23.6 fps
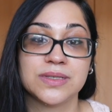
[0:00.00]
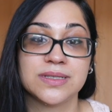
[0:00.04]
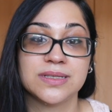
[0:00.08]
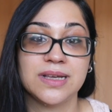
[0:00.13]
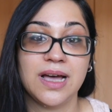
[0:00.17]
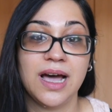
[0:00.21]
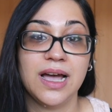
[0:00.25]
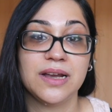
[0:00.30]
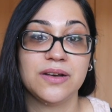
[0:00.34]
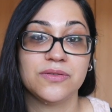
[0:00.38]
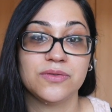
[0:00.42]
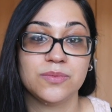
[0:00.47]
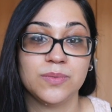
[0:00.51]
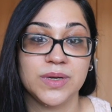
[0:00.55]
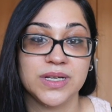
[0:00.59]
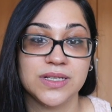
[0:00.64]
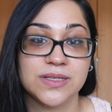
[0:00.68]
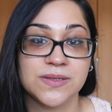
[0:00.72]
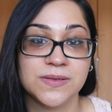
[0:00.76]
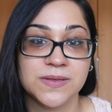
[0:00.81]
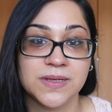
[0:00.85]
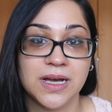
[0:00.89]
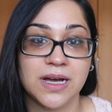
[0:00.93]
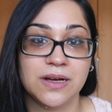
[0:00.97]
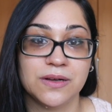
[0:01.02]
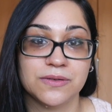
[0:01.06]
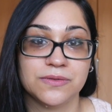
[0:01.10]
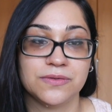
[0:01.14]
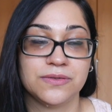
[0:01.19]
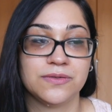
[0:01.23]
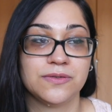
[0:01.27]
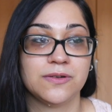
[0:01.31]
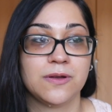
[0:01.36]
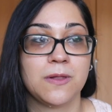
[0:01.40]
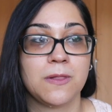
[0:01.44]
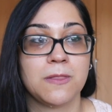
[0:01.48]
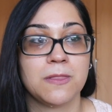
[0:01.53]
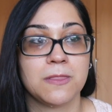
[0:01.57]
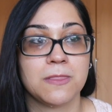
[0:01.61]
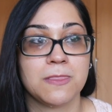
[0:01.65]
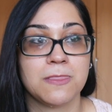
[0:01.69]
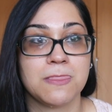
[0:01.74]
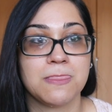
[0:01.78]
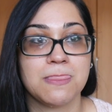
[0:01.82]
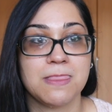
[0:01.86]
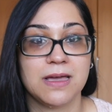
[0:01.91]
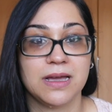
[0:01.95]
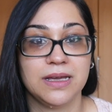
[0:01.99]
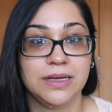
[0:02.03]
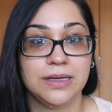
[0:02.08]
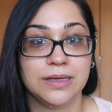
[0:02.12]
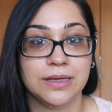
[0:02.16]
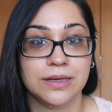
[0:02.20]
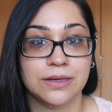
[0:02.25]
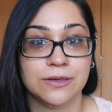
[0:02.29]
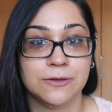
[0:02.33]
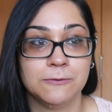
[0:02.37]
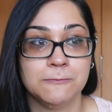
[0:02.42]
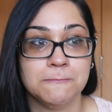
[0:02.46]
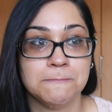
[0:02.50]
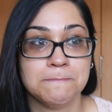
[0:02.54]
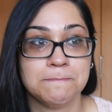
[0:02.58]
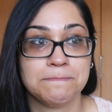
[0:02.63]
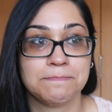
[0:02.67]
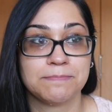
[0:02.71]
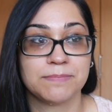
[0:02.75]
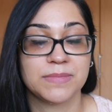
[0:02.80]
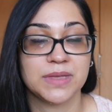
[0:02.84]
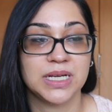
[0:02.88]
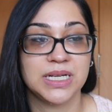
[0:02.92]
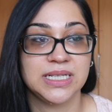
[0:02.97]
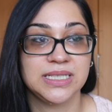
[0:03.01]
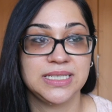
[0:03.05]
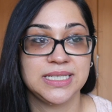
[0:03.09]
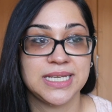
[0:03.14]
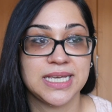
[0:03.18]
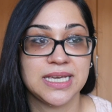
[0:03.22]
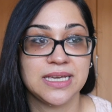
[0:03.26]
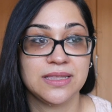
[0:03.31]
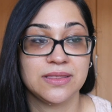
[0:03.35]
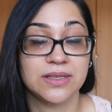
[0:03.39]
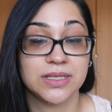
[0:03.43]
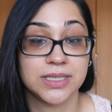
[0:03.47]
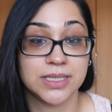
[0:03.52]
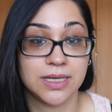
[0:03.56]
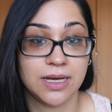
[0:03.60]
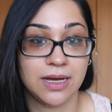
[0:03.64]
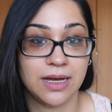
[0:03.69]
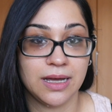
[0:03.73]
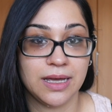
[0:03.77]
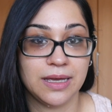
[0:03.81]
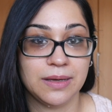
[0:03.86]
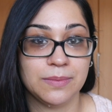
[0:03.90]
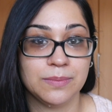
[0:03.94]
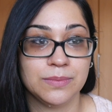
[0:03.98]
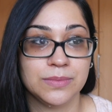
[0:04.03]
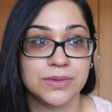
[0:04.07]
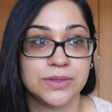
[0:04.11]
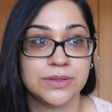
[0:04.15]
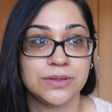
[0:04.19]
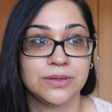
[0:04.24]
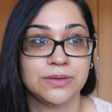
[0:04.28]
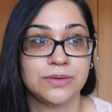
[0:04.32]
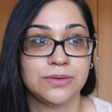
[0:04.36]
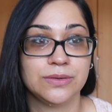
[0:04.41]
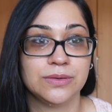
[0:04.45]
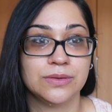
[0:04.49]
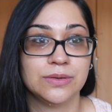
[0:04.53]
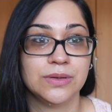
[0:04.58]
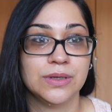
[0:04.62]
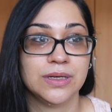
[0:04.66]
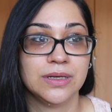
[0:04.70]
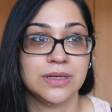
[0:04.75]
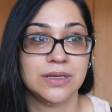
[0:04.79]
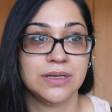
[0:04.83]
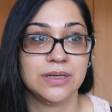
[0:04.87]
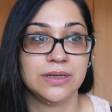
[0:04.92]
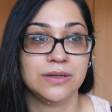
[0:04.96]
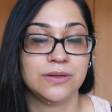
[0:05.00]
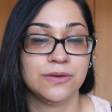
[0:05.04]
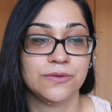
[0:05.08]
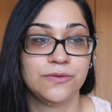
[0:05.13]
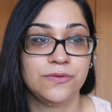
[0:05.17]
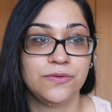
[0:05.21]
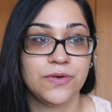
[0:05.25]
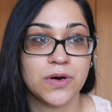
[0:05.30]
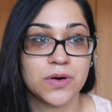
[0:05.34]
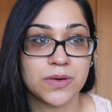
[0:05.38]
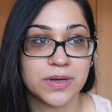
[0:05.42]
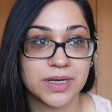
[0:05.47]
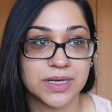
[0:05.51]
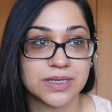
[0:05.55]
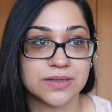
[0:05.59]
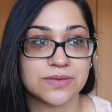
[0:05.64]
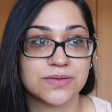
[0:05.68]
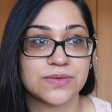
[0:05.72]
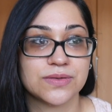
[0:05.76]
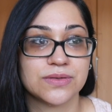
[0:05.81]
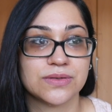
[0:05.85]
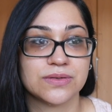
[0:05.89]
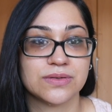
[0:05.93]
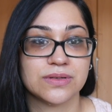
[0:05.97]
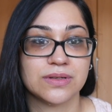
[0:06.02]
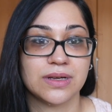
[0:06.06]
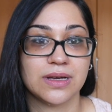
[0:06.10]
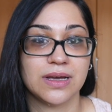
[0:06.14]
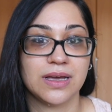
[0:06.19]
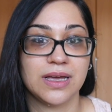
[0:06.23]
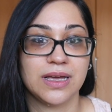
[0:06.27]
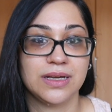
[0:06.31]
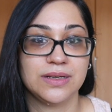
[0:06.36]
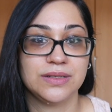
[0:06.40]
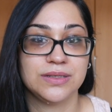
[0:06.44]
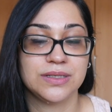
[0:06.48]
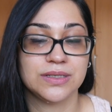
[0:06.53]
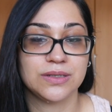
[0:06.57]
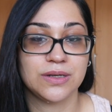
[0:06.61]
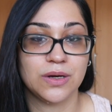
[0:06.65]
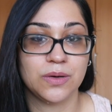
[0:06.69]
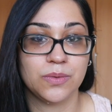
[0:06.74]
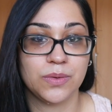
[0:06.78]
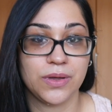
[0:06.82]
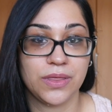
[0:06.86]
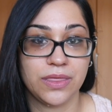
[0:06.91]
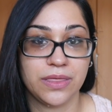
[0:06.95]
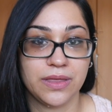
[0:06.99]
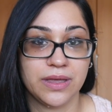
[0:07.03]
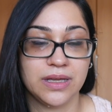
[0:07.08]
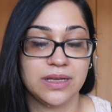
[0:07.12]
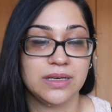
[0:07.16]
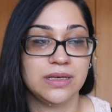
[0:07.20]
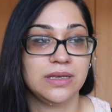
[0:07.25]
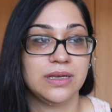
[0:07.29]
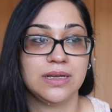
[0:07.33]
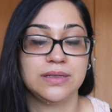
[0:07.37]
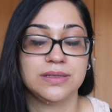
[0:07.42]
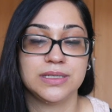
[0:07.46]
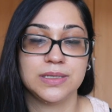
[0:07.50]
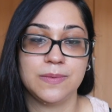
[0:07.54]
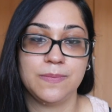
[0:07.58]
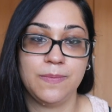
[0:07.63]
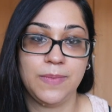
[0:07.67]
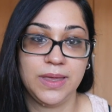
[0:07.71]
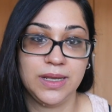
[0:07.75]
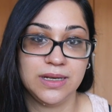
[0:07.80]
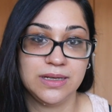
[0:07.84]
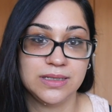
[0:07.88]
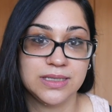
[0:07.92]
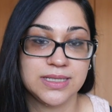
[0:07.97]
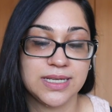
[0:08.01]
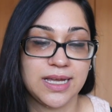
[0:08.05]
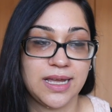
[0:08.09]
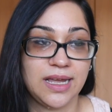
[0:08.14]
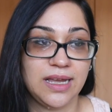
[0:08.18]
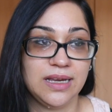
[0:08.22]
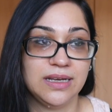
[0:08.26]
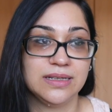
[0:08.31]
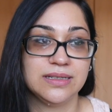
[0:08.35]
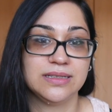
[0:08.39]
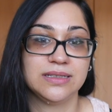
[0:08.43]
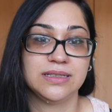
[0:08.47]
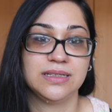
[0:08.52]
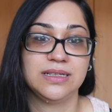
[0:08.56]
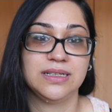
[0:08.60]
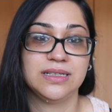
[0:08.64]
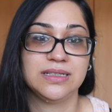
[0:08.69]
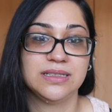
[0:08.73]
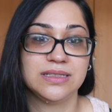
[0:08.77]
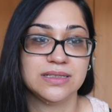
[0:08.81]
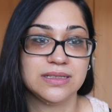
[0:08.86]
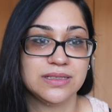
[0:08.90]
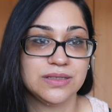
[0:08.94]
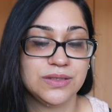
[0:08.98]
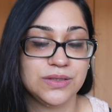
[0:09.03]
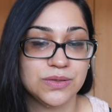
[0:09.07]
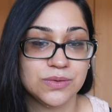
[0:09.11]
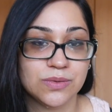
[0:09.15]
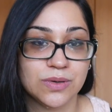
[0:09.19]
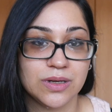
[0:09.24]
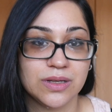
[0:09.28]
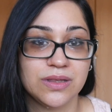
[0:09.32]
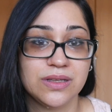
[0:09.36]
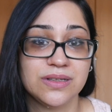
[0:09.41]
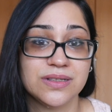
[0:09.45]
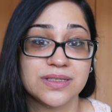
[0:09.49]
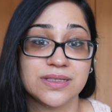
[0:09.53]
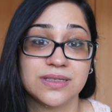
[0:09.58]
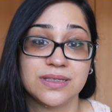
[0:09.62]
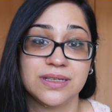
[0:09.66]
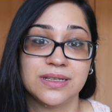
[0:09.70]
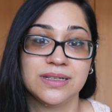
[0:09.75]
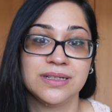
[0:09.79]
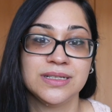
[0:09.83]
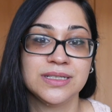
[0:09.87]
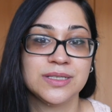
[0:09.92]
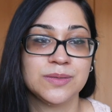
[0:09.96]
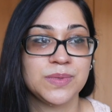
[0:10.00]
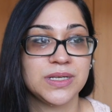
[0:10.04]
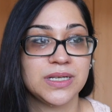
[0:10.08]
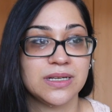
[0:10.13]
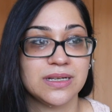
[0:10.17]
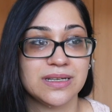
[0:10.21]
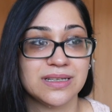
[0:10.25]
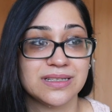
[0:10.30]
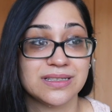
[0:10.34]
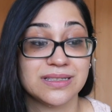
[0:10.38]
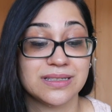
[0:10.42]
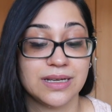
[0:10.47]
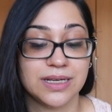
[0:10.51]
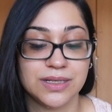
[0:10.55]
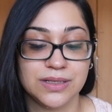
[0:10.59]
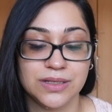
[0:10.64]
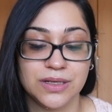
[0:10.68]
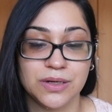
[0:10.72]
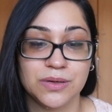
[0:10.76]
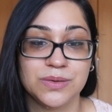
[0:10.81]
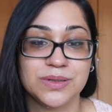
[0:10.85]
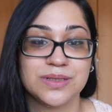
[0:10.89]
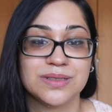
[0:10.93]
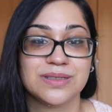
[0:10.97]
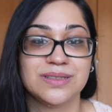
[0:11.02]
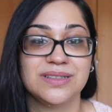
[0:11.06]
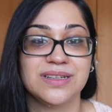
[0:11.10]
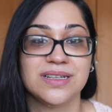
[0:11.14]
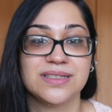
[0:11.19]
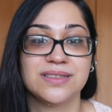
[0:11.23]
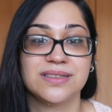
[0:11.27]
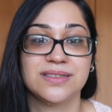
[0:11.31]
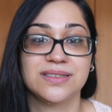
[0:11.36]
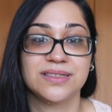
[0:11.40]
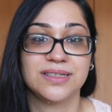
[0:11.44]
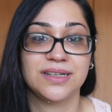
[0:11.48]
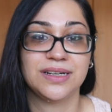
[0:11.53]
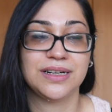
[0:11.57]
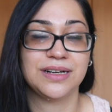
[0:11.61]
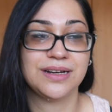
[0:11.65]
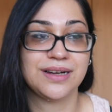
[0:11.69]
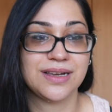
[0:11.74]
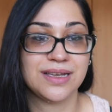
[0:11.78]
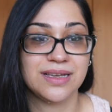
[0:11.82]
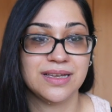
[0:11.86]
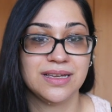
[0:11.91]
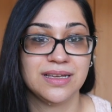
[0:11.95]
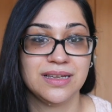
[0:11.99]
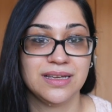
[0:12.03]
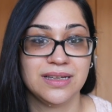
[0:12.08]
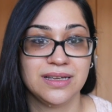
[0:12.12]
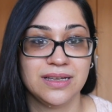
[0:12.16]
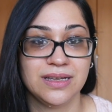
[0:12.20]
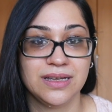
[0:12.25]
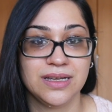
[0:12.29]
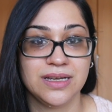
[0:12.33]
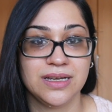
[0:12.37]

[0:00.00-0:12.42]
outside of myself. You know, I take the time to focus and to go within and to meditate and to do all these things because I know it's necessary